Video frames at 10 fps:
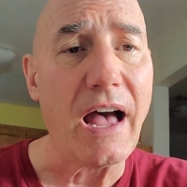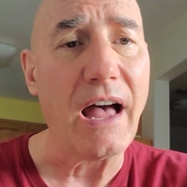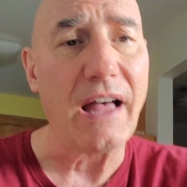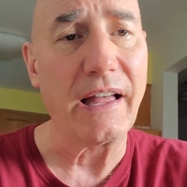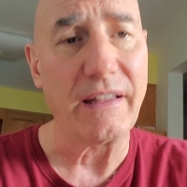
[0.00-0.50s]

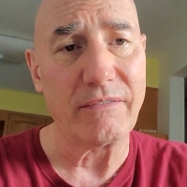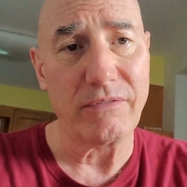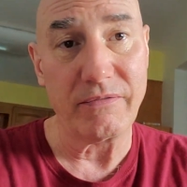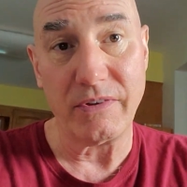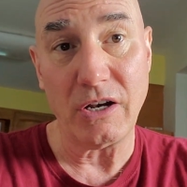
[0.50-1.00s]

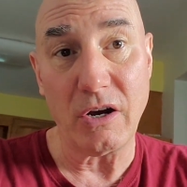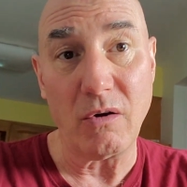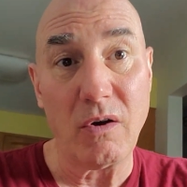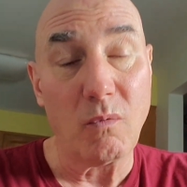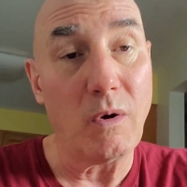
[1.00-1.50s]
You
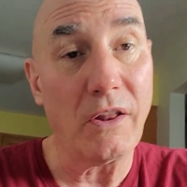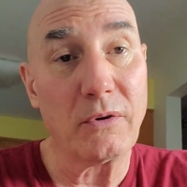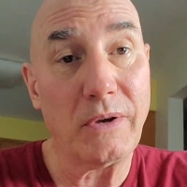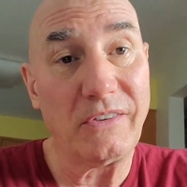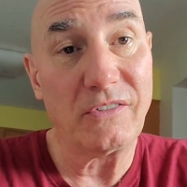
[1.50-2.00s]
know, one of the
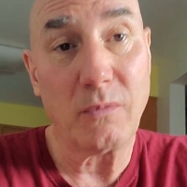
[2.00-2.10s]
reasons